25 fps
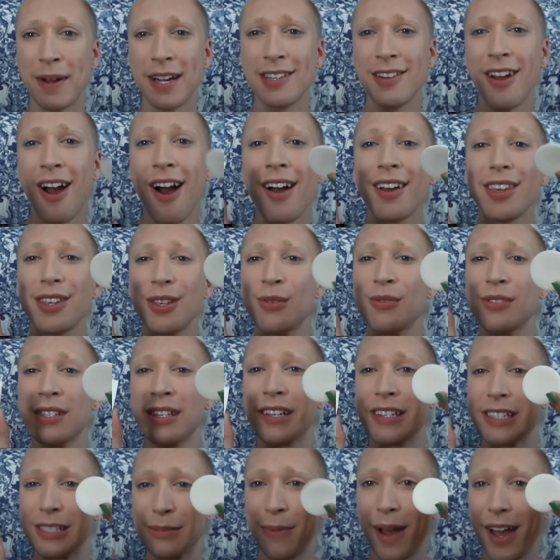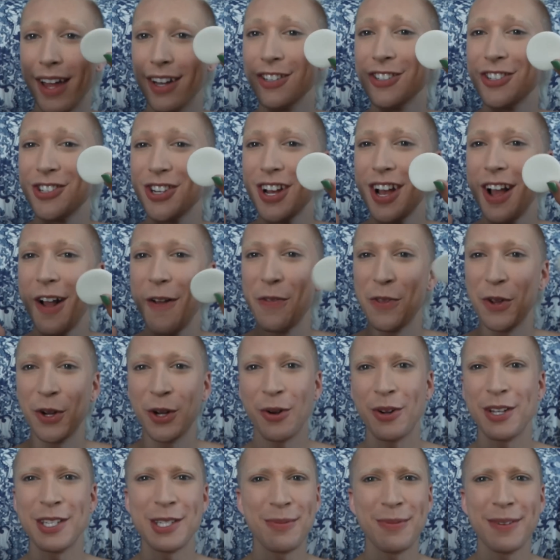By not using a sponge,
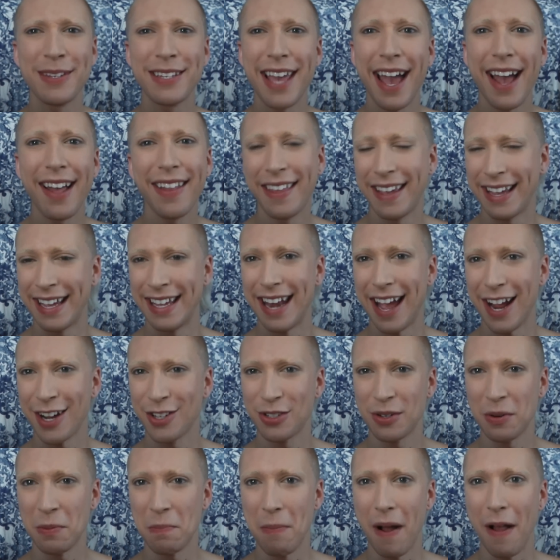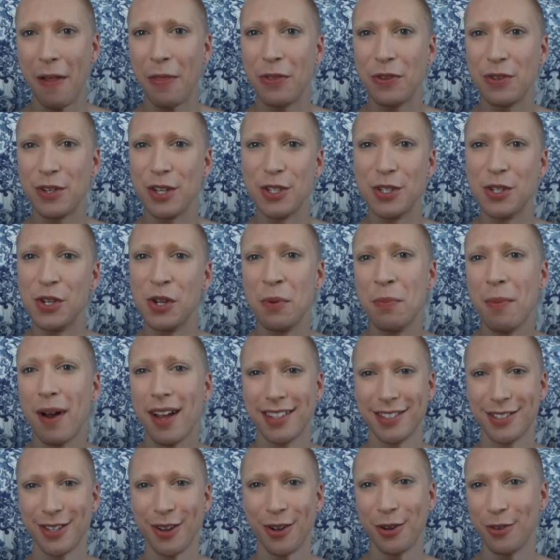you're going to get an extra month to 2
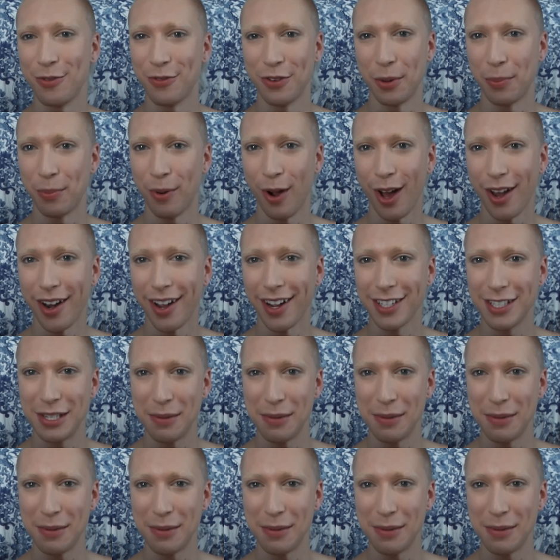months out of your product,